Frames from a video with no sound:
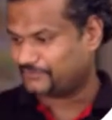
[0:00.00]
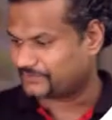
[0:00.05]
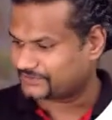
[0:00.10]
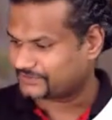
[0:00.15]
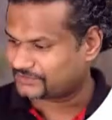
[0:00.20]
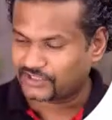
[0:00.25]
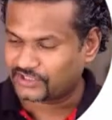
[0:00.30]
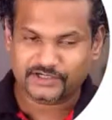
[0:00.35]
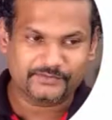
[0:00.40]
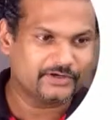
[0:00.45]
If you
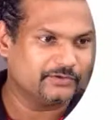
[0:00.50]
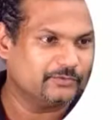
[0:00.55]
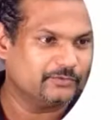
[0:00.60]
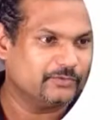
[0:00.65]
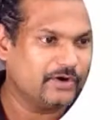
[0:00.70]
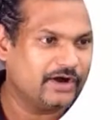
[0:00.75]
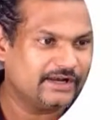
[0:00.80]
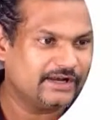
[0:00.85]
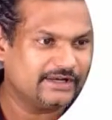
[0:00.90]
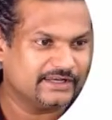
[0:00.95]
want to talk about
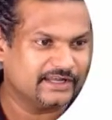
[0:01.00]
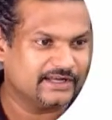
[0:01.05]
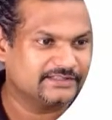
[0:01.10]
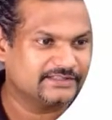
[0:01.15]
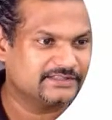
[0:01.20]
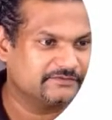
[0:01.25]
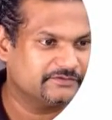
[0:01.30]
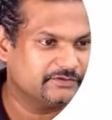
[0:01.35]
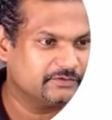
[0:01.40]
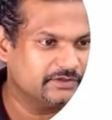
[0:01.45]

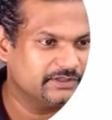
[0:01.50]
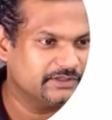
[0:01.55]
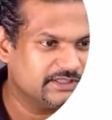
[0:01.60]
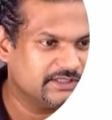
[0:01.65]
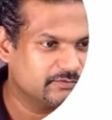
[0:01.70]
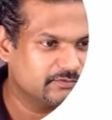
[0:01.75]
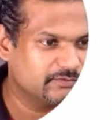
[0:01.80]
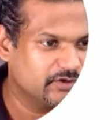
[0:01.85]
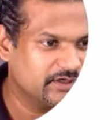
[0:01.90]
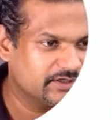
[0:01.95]
walnuts, if you want
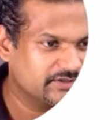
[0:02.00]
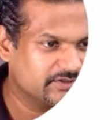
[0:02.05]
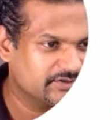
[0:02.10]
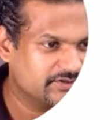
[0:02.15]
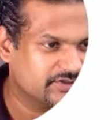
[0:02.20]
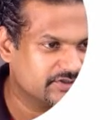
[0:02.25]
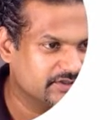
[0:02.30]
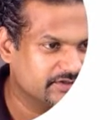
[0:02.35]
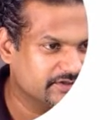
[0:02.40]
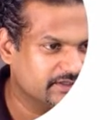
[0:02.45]
to teach walnuts
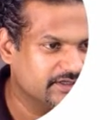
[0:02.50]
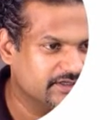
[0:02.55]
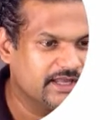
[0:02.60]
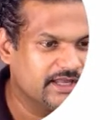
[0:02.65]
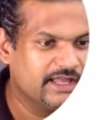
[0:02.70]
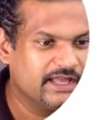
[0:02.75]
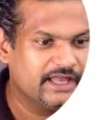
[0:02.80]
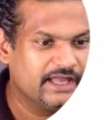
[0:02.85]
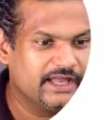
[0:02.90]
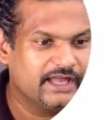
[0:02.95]
to children,
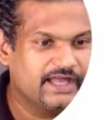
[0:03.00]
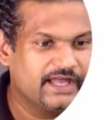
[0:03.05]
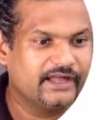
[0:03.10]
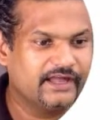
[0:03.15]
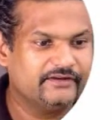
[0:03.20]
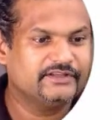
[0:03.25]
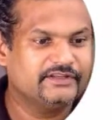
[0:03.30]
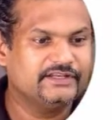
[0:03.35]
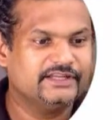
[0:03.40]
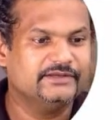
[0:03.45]

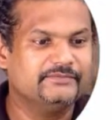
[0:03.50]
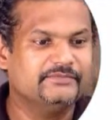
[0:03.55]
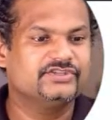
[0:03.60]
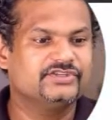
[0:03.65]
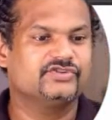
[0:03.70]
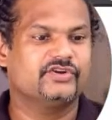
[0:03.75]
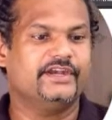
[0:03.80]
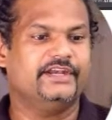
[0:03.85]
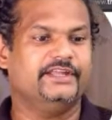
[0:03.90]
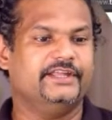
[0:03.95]
have an
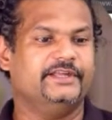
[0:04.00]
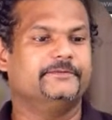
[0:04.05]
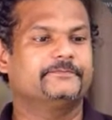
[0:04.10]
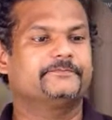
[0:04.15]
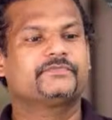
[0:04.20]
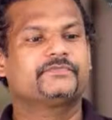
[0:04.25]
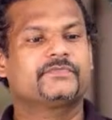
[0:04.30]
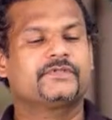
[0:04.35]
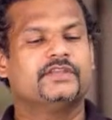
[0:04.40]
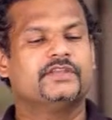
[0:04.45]
image ready.
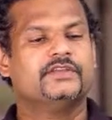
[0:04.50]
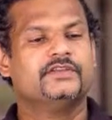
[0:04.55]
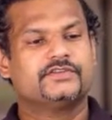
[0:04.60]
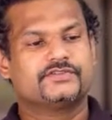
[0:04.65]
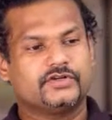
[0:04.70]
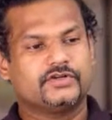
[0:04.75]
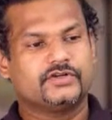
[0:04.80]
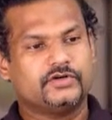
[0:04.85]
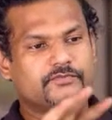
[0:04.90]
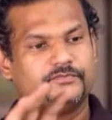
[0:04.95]

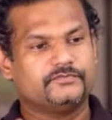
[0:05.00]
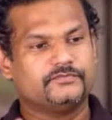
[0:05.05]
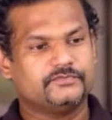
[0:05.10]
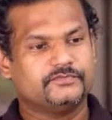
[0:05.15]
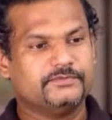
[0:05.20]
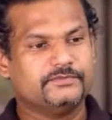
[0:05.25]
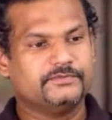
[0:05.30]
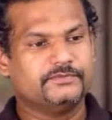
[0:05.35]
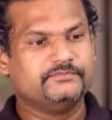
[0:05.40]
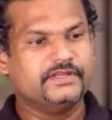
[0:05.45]
So
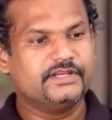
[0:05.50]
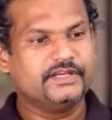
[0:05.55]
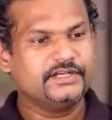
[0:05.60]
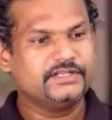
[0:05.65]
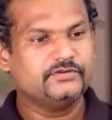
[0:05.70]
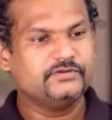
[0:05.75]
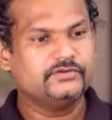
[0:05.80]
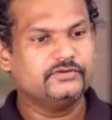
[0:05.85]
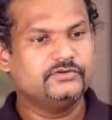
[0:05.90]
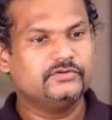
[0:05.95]
the
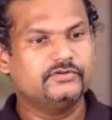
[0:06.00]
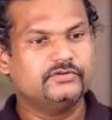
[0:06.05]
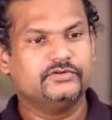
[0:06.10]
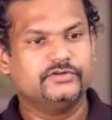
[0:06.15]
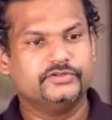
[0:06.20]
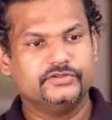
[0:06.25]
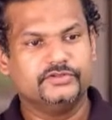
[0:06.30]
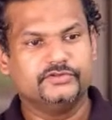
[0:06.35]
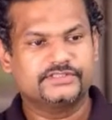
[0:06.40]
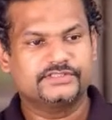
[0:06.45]
minute
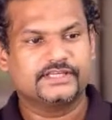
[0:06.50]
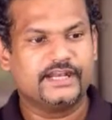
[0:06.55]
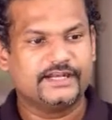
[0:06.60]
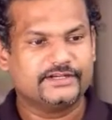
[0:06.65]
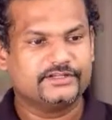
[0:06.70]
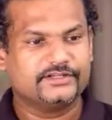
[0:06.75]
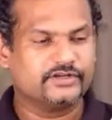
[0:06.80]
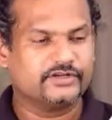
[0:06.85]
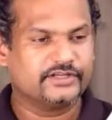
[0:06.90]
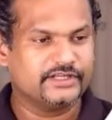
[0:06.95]
you you
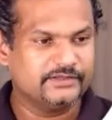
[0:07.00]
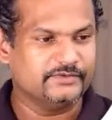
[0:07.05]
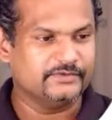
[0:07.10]
select your